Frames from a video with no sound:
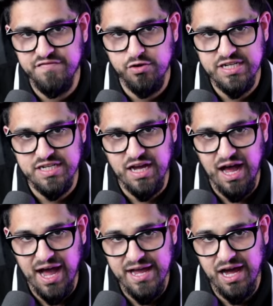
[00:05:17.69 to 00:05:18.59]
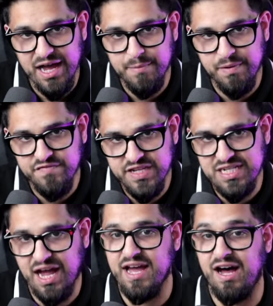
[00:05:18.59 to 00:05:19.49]
and create a higher high above this
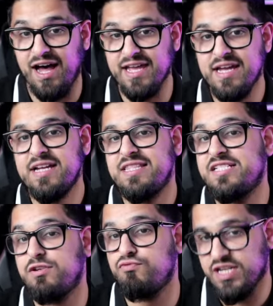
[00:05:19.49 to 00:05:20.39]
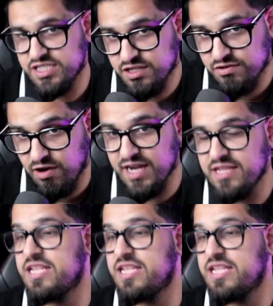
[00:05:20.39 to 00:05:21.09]
higher high, there's a risk, right?